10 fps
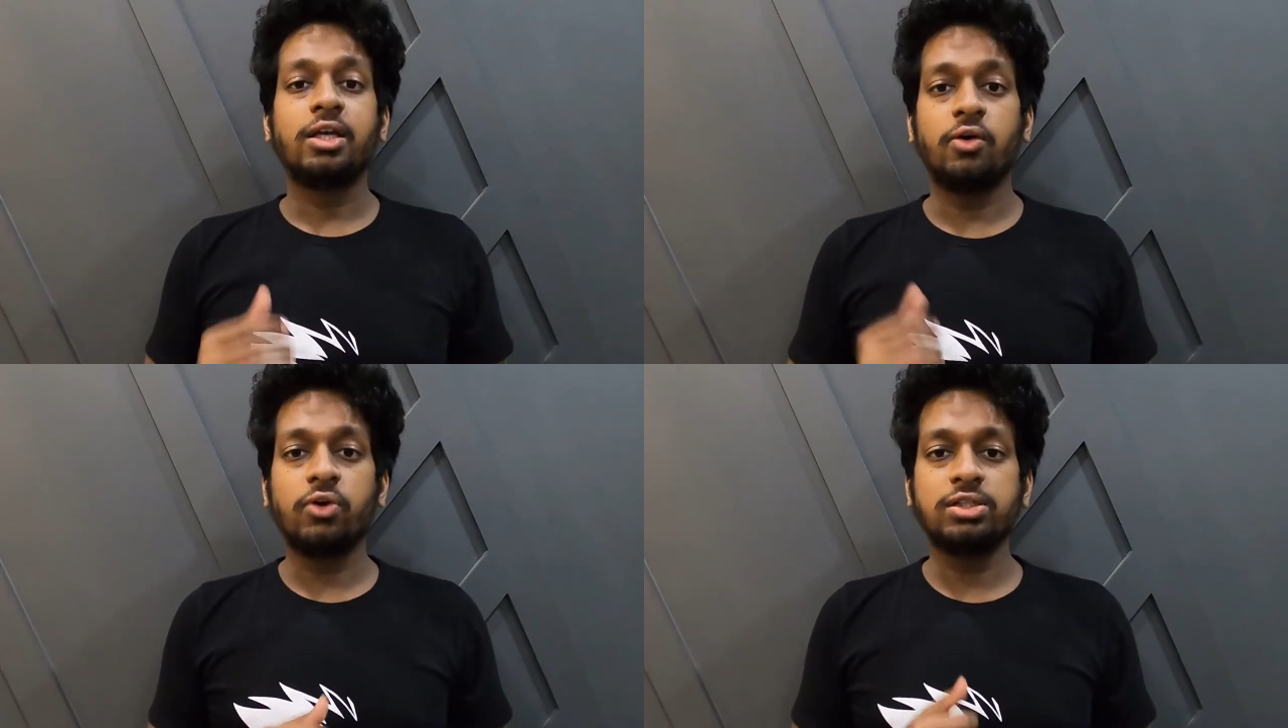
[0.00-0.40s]

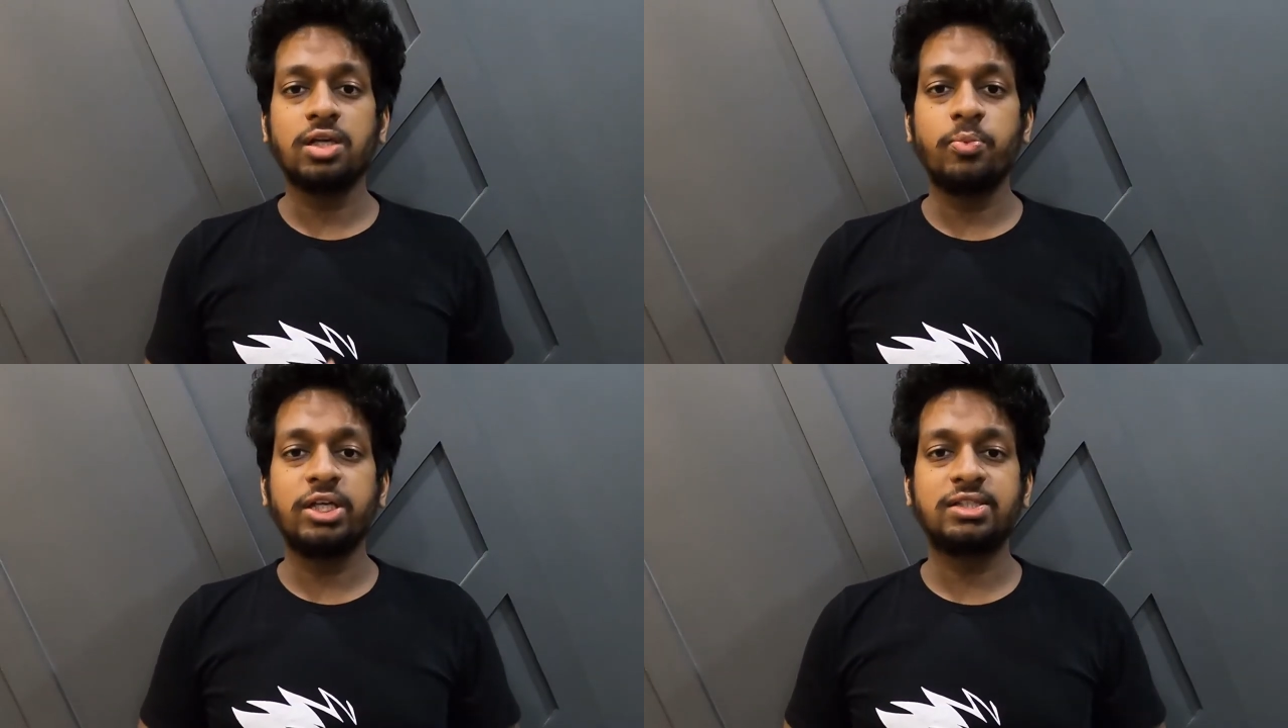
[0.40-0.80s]

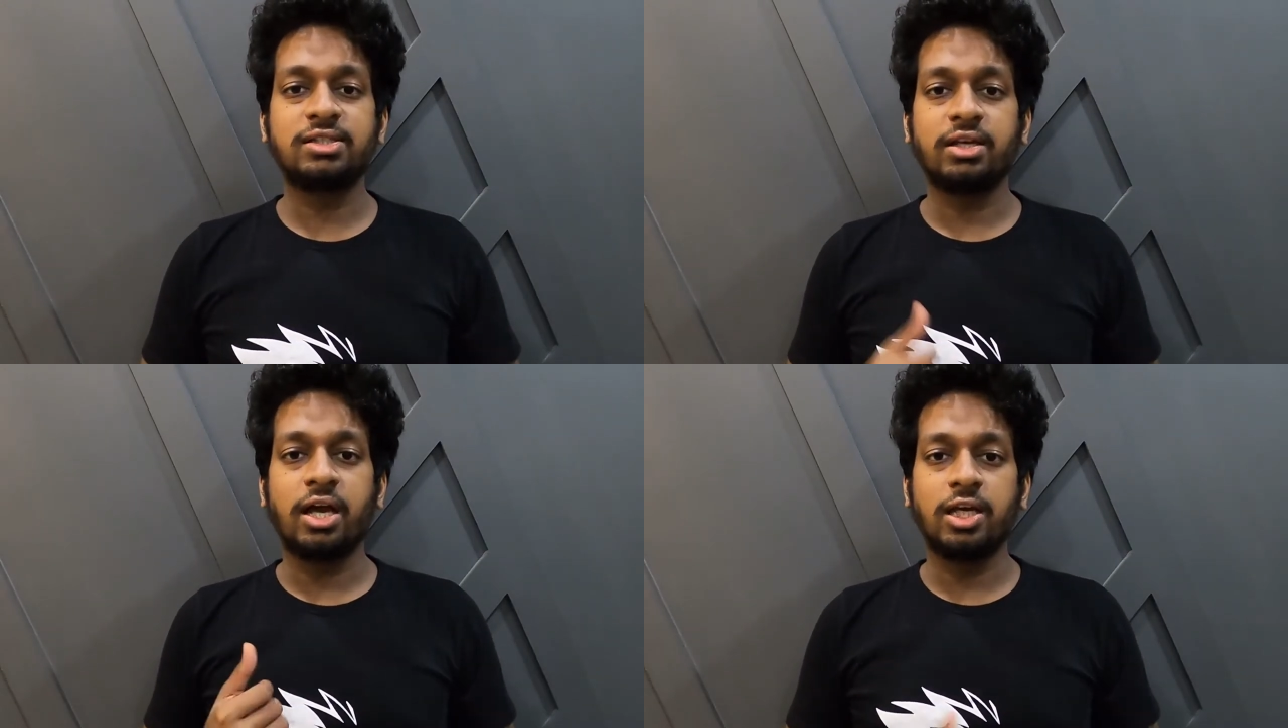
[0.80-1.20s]
Navarasa
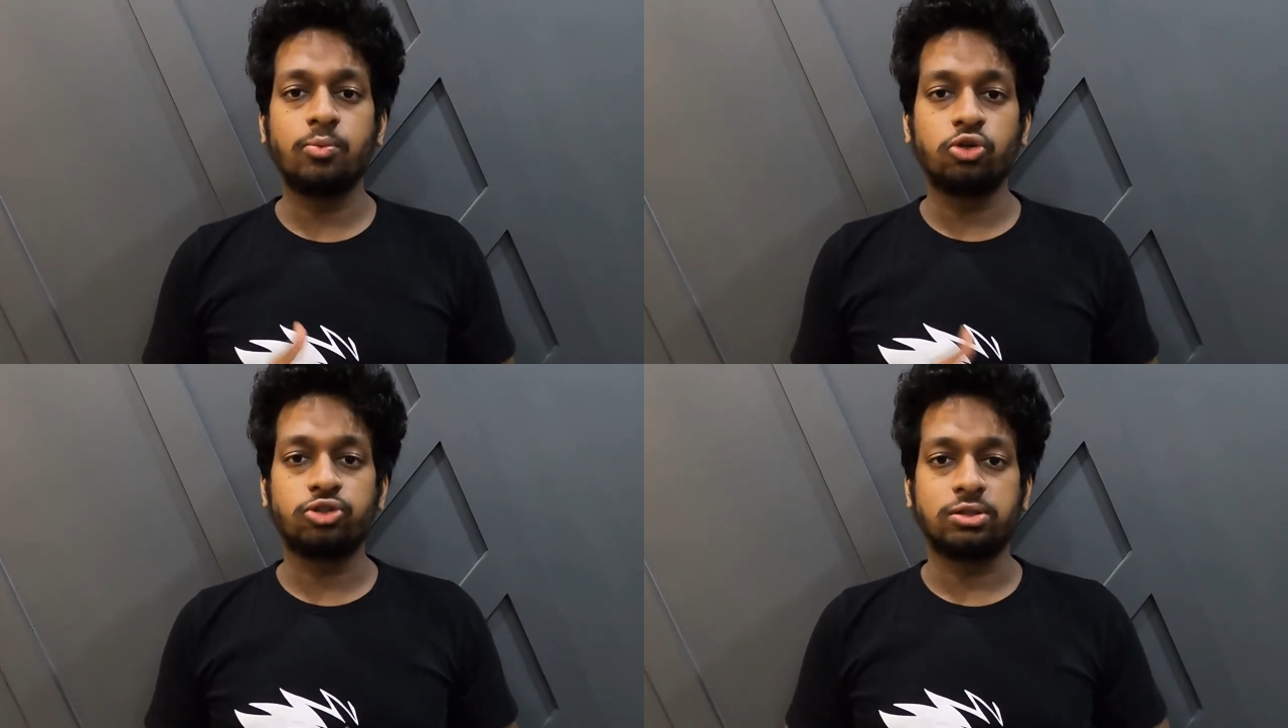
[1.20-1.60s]
means nine
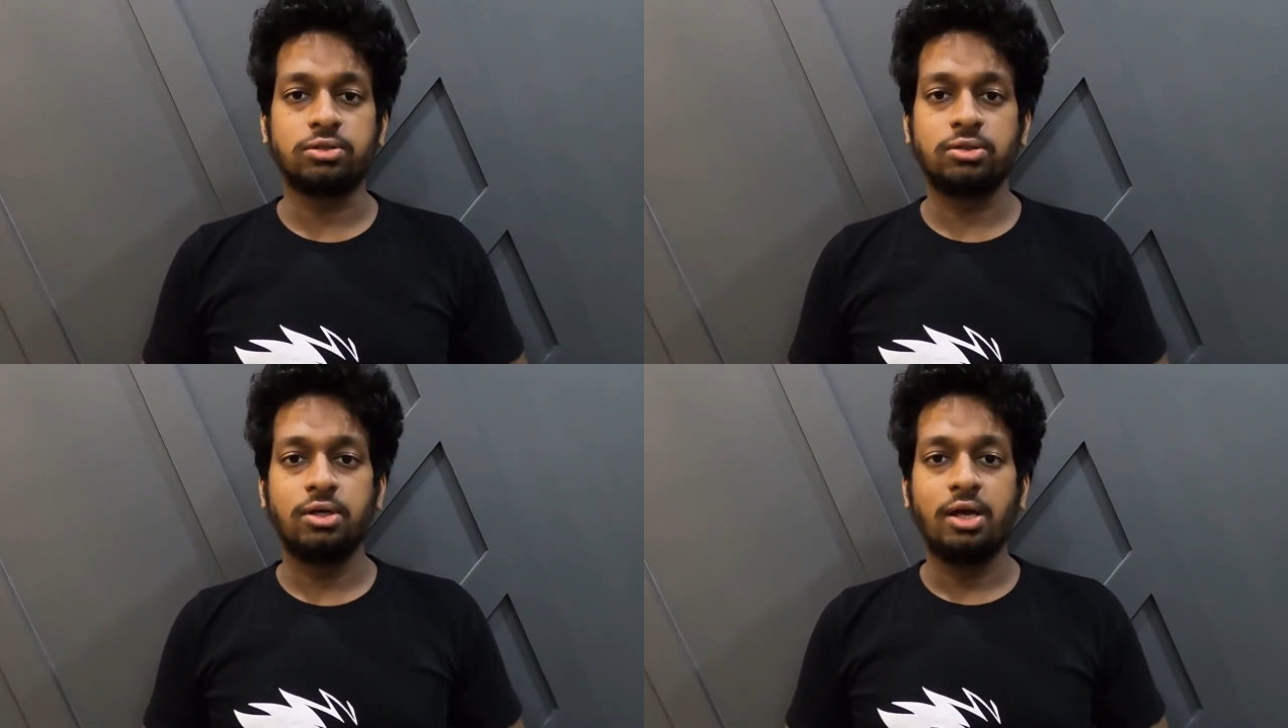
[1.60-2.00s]
emotions